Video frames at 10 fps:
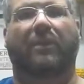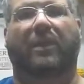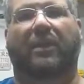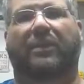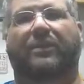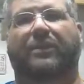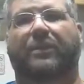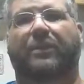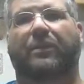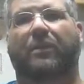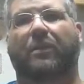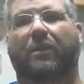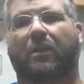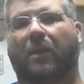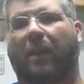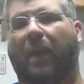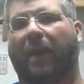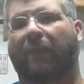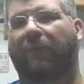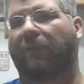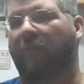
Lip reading: because I